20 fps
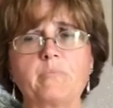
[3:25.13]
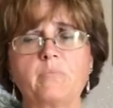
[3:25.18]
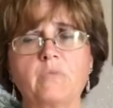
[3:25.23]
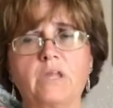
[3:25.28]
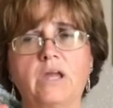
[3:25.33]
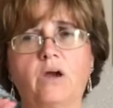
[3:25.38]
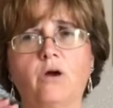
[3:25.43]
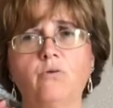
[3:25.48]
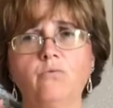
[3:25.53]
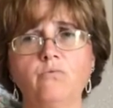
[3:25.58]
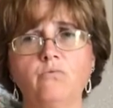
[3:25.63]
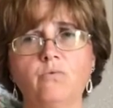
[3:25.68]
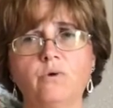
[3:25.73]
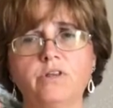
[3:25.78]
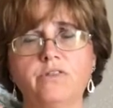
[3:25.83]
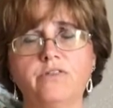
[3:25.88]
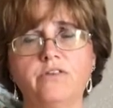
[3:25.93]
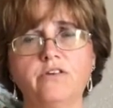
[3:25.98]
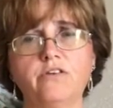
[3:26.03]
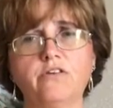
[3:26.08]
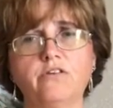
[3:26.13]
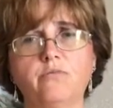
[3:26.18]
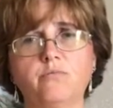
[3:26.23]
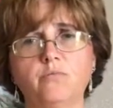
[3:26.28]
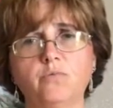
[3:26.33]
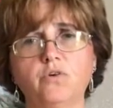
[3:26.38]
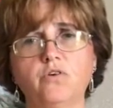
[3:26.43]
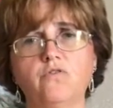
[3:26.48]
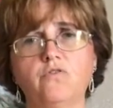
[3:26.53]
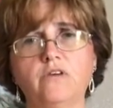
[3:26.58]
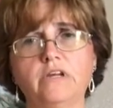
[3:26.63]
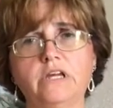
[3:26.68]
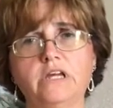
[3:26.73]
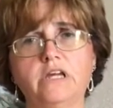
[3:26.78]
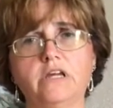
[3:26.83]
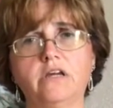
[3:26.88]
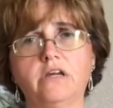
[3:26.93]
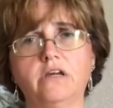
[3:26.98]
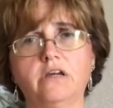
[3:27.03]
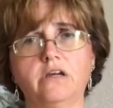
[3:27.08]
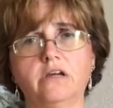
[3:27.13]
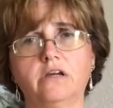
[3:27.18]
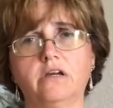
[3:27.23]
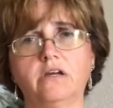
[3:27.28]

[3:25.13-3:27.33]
Now, what this movie